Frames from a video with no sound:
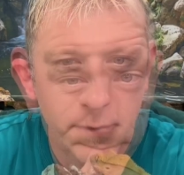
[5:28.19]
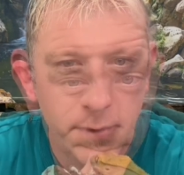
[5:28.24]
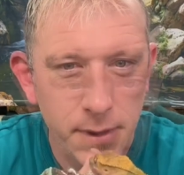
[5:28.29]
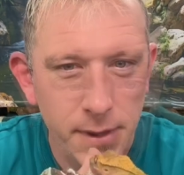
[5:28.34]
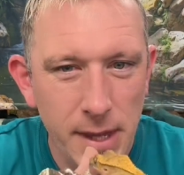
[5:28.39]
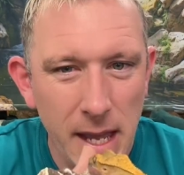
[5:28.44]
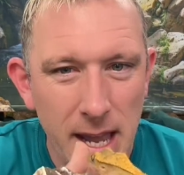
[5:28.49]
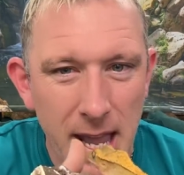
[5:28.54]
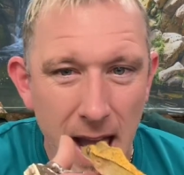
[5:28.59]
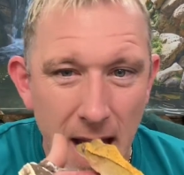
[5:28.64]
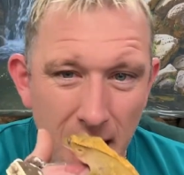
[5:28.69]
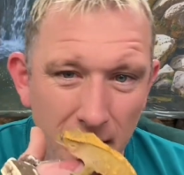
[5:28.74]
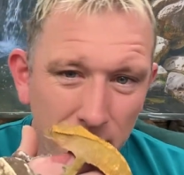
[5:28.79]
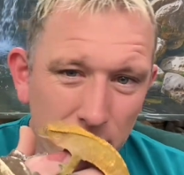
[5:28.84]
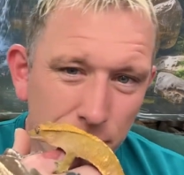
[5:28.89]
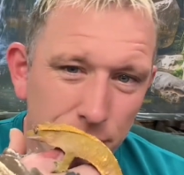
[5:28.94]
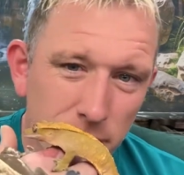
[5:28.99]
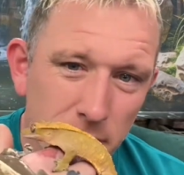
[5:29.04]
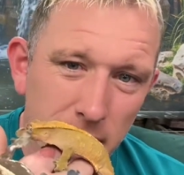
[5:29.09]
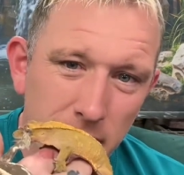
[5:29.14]
They are
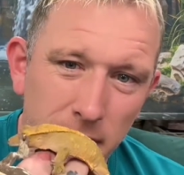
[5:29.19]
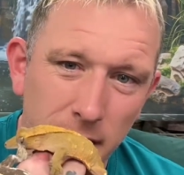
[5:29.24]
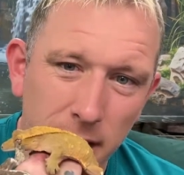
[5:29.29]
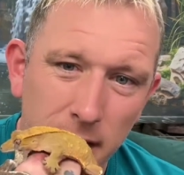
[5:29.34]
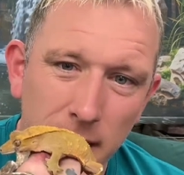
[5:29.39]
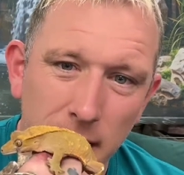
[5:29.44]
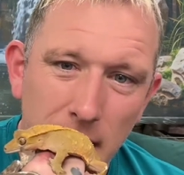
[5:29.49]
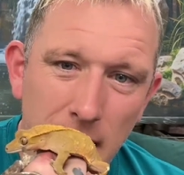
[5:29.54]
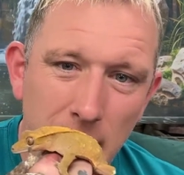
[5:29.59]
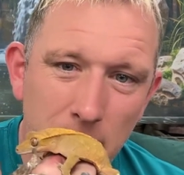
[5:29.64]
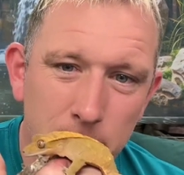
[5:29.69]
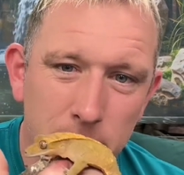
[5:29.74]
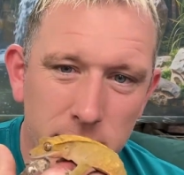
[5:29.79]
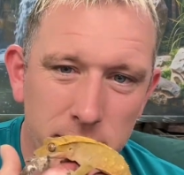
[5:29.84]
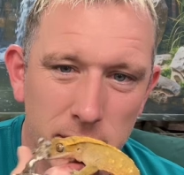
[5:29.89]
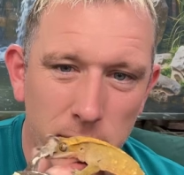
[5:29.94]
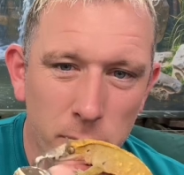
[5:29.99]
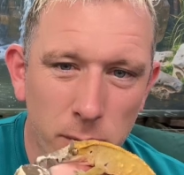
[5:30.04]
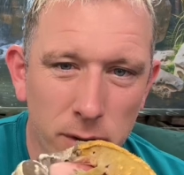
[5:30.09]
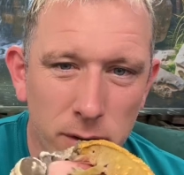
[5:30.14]
great climbers
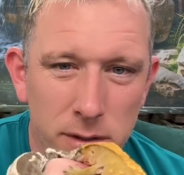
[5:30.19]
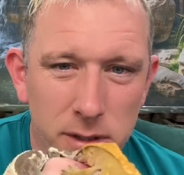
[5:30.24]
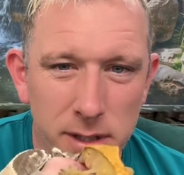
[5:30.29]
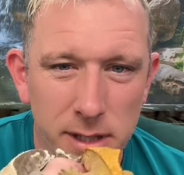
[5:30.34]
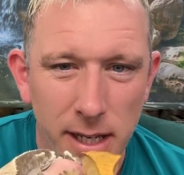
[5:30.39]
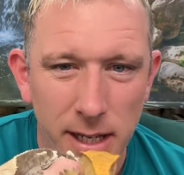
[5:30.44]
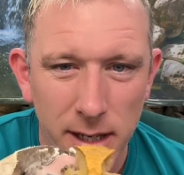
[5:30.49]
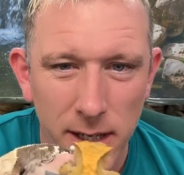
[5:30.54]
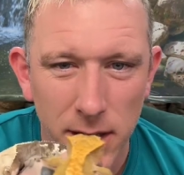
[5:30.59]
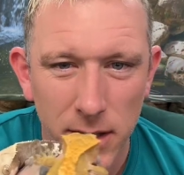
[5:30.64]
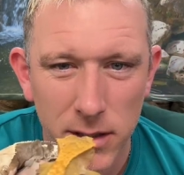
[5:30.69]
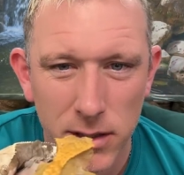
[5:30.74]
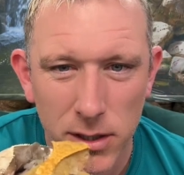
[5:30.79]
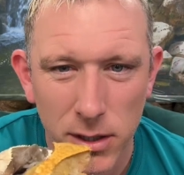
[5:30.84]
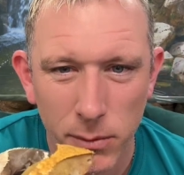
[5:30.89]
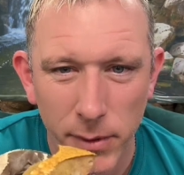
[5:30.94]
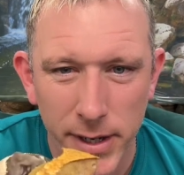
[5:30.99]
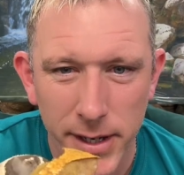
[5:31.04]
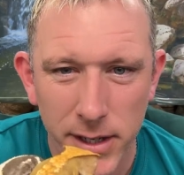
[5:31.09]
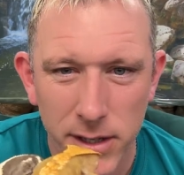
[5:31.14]
and they'll stick
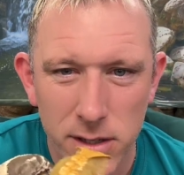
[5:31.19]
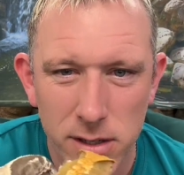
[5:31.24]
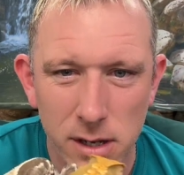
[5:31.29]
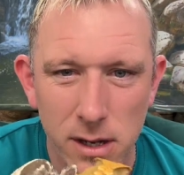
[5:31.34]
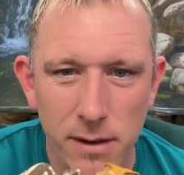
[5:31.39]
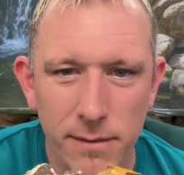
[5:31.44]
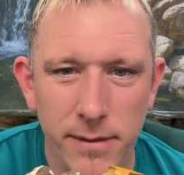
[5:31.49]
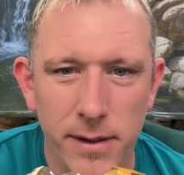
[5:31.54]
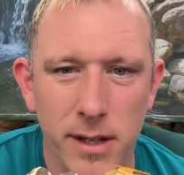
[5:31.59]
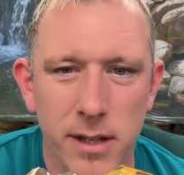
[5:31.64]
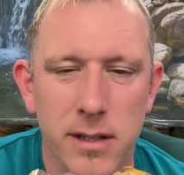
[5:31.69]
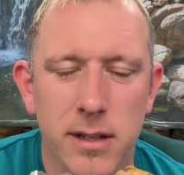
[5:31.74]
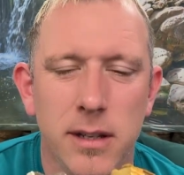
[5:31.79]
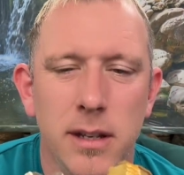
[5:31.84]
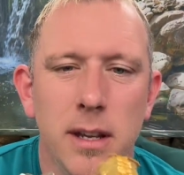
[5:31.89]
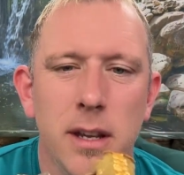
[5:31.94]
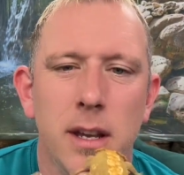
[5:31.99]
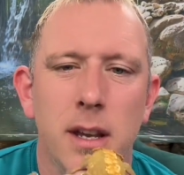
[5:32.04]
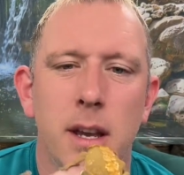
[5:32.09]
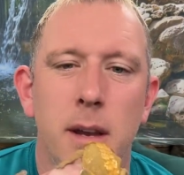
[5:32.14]
to any surface,
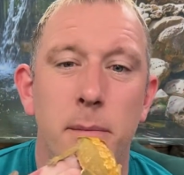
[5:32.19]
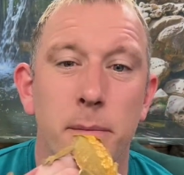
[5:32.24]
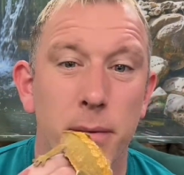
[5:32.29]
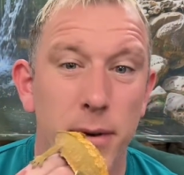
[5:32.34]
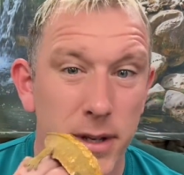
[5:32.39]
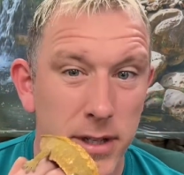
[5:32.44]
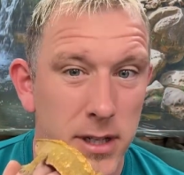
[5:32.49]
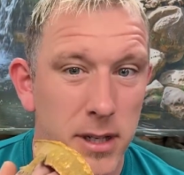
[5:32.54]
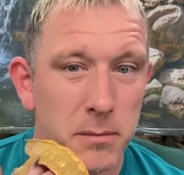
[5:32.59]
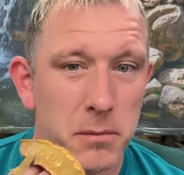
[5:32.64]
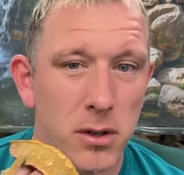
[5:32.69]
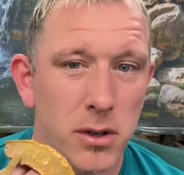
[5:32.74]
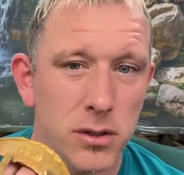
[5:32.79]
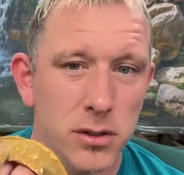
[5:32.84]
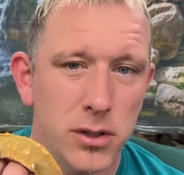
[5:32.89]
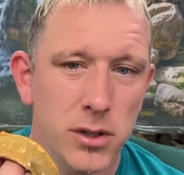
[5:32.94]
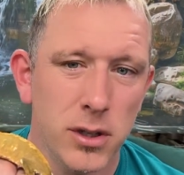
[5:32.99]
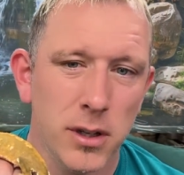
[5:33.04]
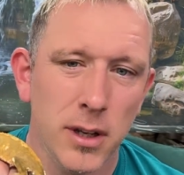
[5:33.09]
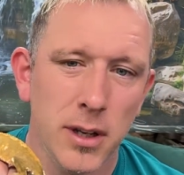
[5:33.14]
pretty much.